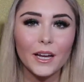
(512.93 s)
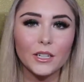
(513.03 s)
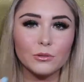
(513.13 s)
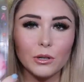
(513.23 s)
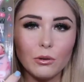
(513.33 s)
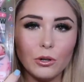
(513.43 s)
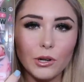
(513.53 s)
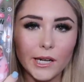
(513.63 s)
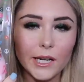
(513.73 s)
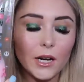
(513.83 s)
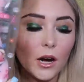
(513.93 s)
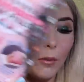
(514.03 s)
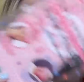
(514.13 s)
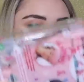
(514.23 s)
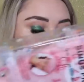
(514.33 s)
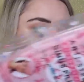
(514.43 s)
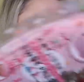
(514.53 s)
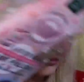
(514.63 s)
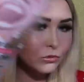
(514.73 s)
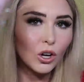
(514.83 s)
And it's really cool, you can heat it up or
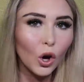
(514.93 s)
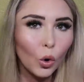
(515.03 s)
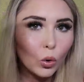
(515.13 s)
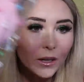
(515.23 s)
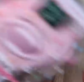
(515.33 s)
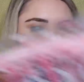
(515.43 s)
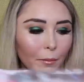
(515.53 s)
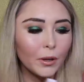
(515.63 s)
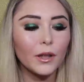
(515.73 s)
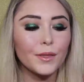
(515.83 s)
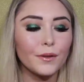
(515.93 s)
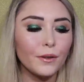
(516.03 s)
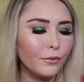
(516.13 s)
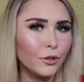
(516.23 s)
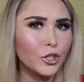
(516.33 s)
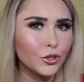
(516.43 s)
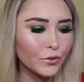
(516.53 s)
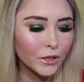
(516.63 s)
cool it, like put it in the fridge or